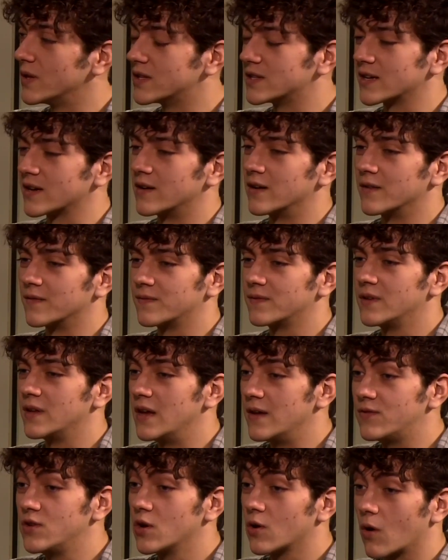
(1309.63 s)
It's like
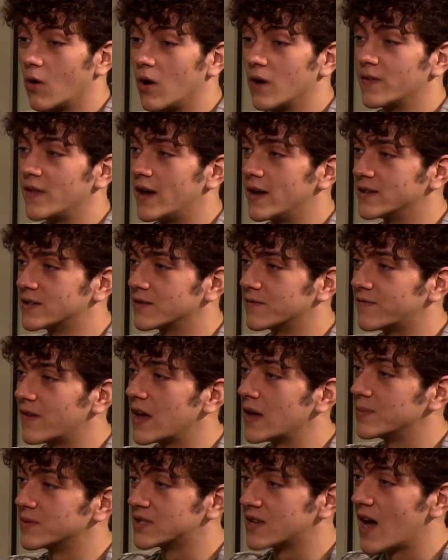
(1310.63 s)
if you're on that, it's a
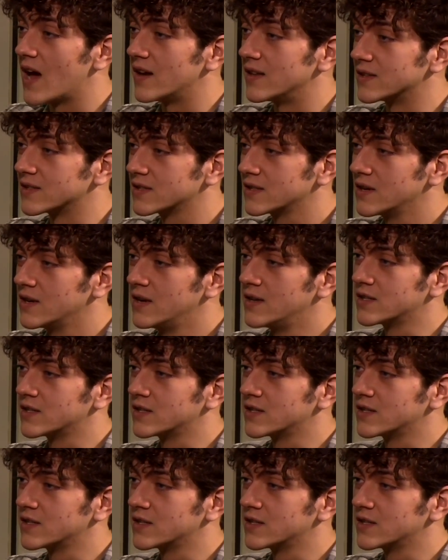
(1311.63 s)
fame status.